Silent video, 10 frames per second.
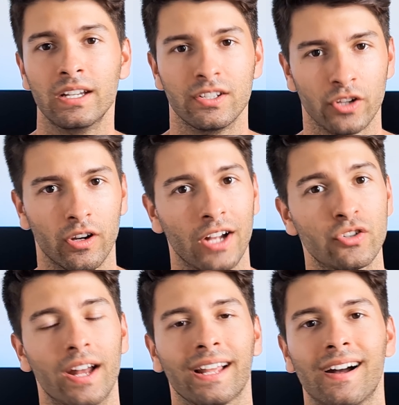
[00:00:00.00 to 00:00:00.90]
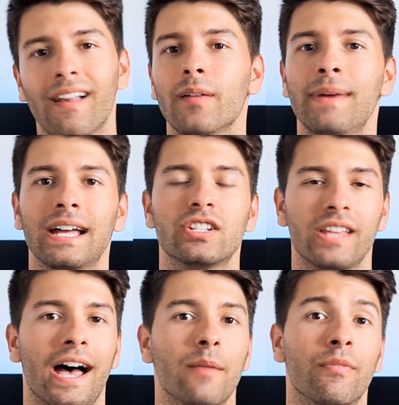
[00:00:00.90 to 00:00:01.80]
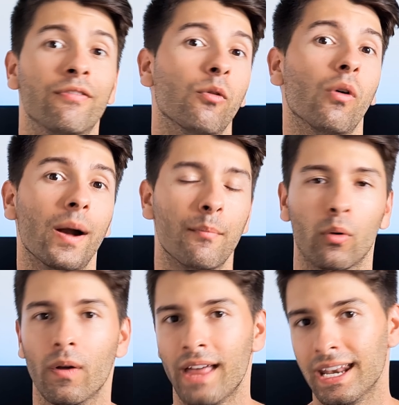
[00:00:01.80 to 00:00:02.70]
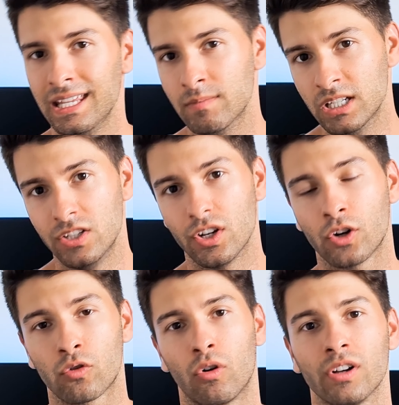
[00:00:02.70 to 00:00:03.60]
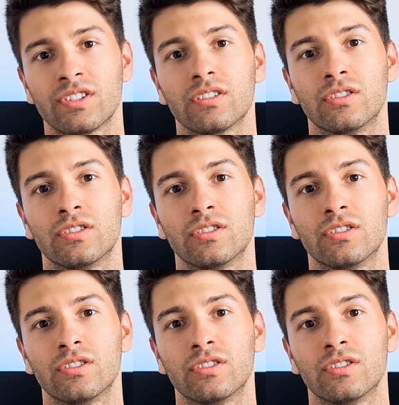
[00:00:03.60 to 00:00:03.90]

So I tried to color match that before I brought that image across